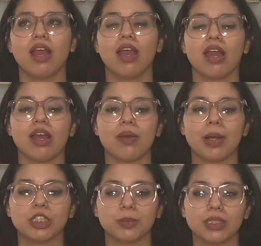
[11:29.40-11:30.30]
And my
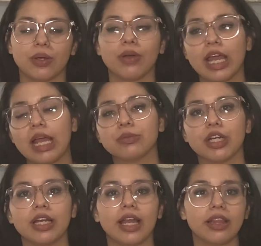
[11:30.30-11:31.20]
husband's like, okay, I'm
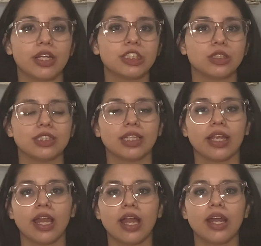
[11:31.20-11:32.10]
trying to get there as soon as I
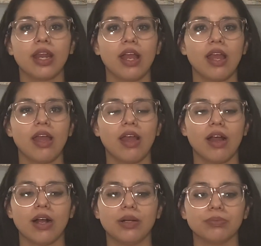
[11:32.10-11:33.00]
can.
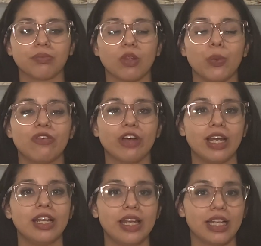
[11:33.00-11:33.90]
We
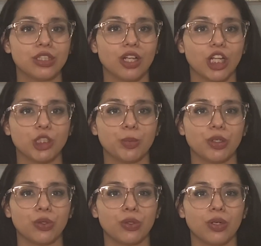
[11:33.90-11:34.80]
finally get to the
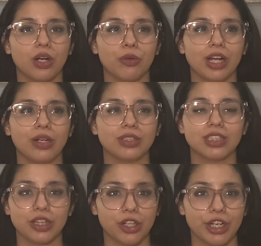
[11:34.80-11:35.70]
hospital around
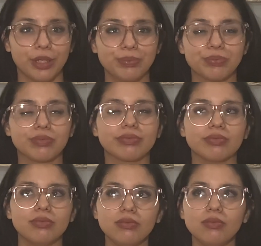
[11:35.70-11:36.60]
10:30.
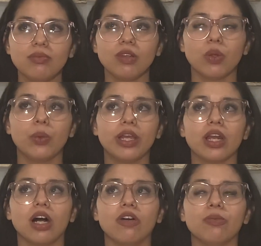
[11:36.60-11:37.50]
We get
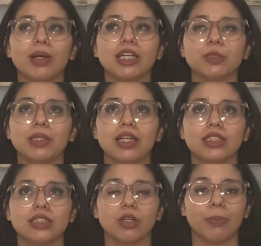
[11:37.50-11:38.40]
off, my husband
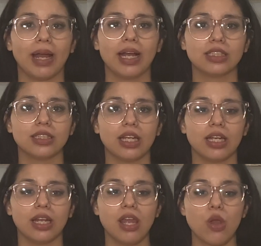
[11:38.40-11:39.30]
gets our bags, and
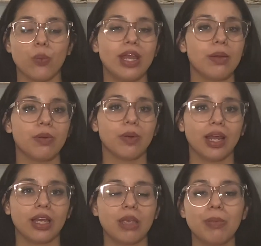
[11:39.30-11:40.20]
we,
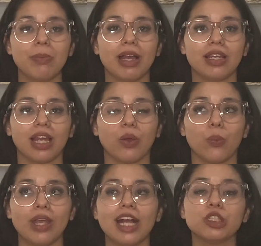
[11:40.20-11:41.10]
like, keep in mind, like,
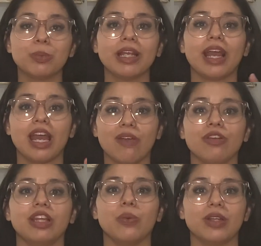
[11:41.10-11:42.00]
we had to bring
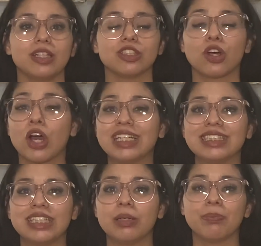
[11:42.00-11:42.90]
everything with us, car
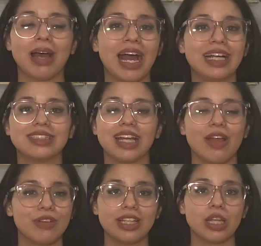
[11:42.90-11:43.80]
seat, bags,
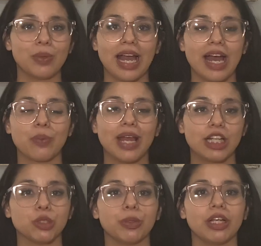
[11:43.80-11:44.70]
everything that we had
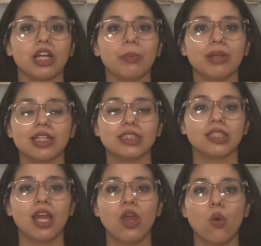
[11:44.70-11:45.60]
to bring it up, because
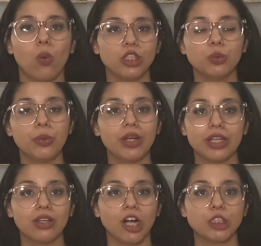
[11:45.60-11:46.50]
once we were
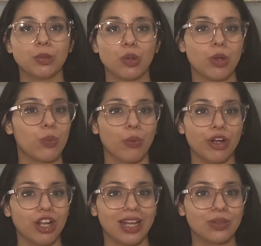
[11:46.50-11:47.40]
in the hospital, we
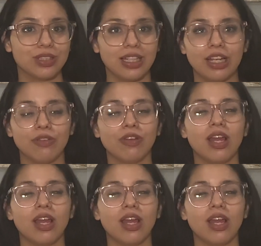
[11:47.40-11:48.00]
weren't allowed to leave.